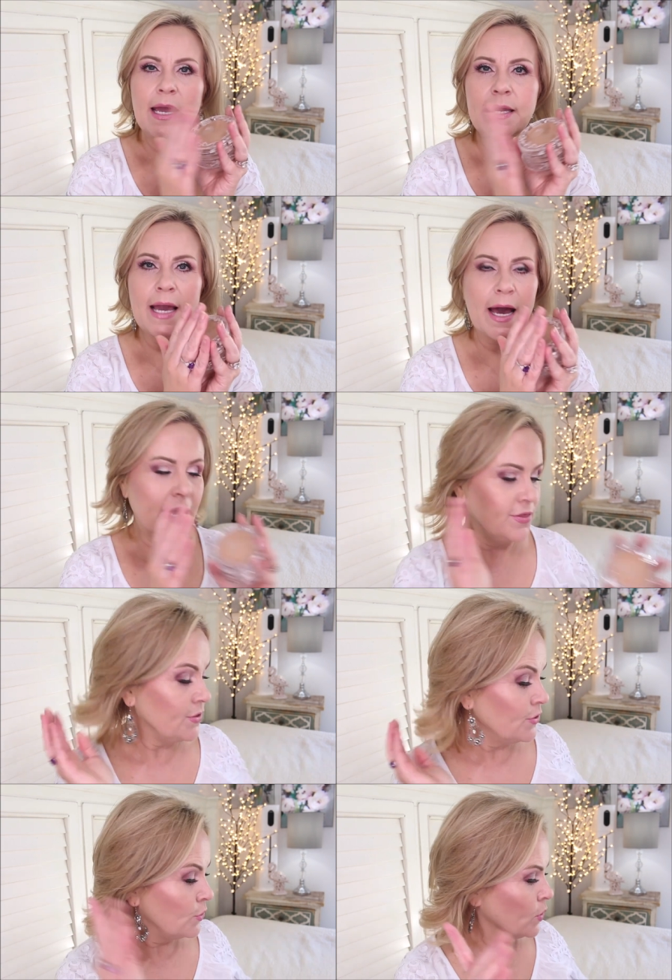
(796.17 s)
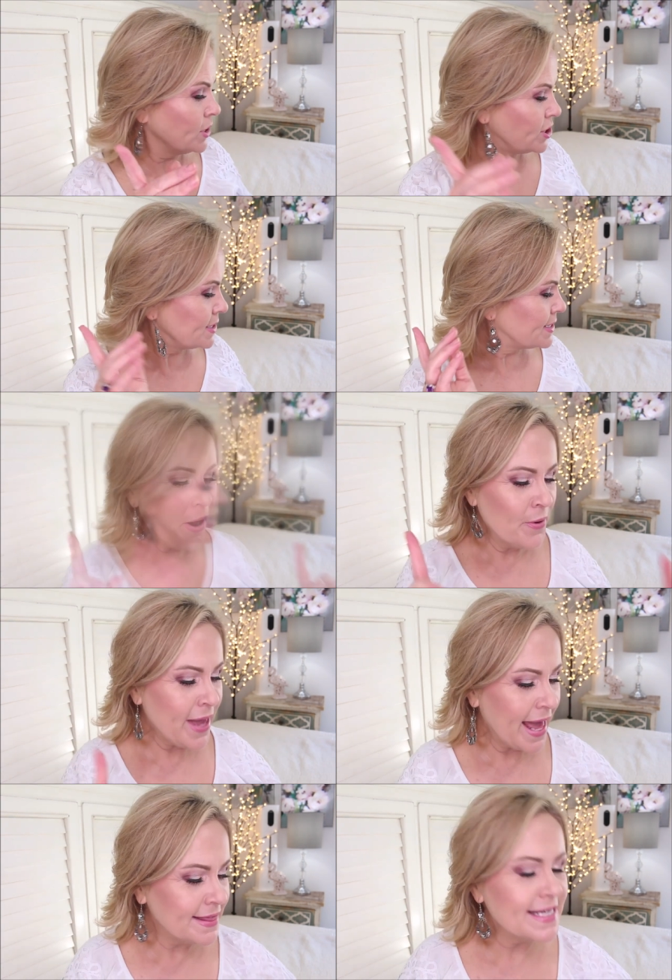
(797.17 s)
yeah, I think they're gorgeous.
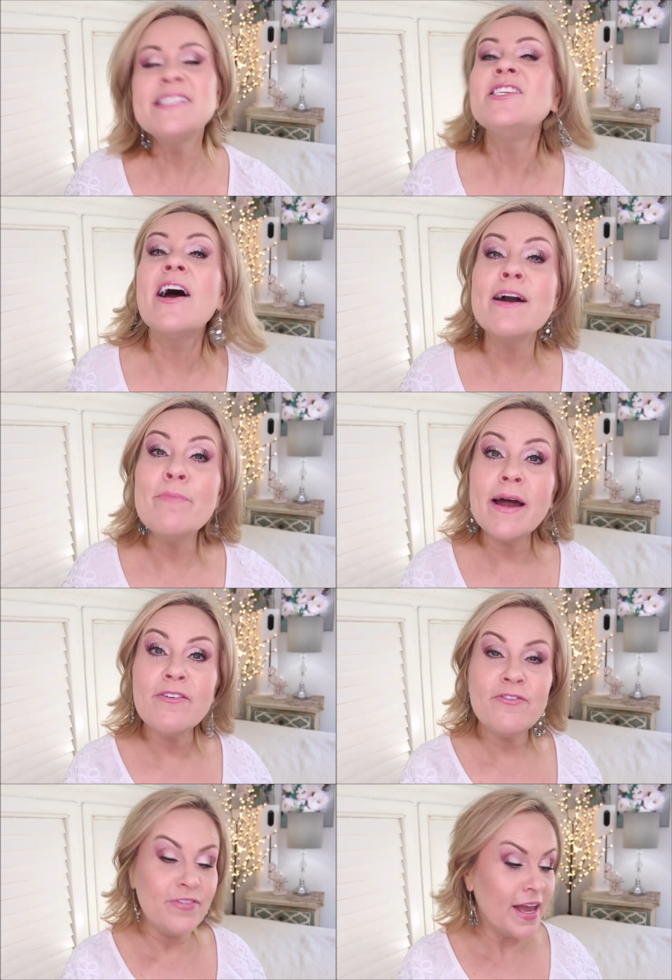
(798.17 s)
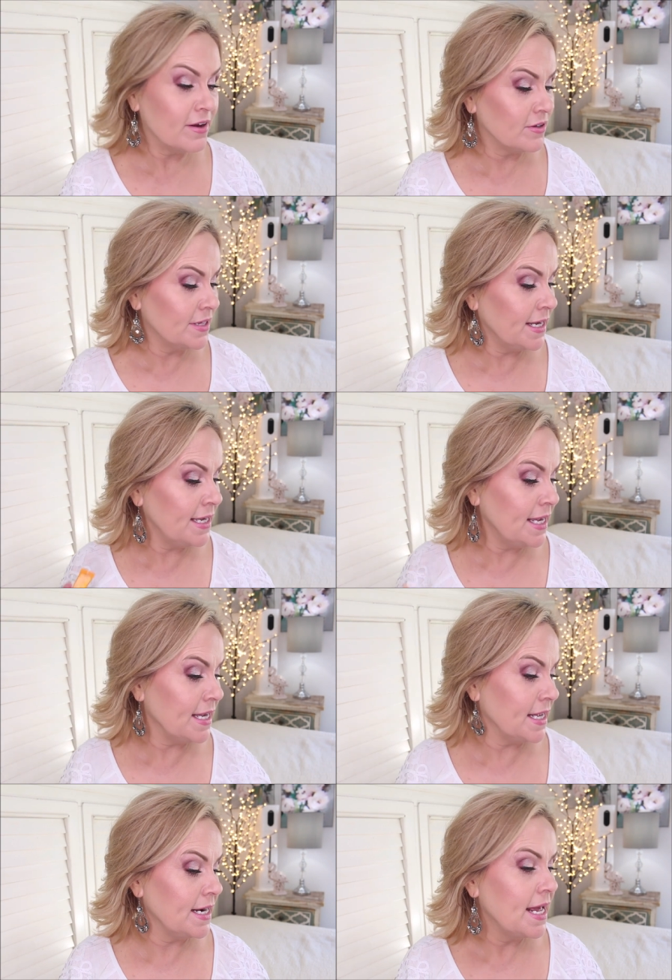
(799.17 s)
Okay, let's talk about a fail
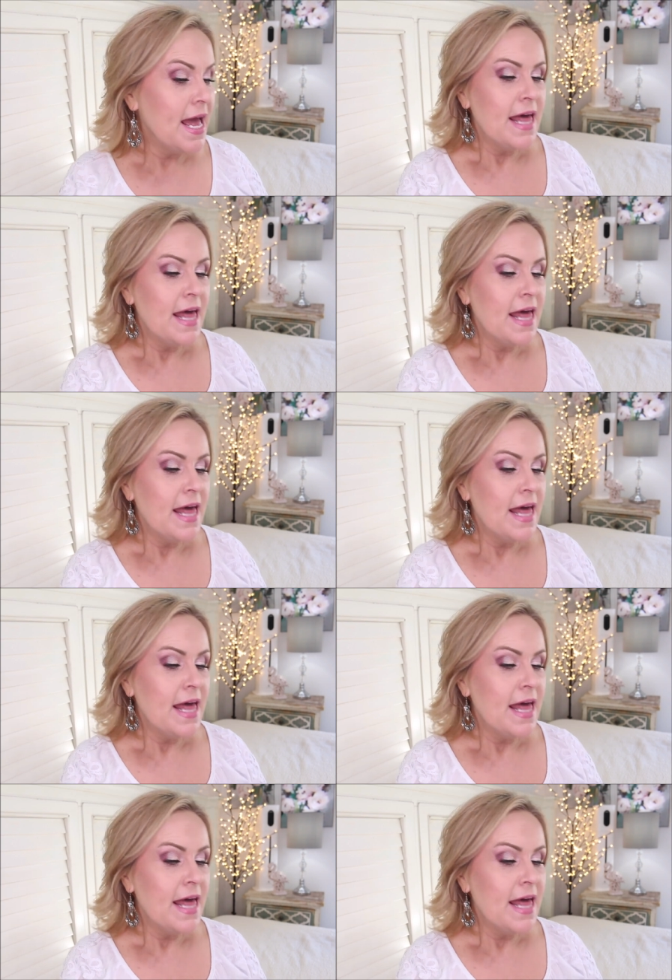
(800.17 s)
again.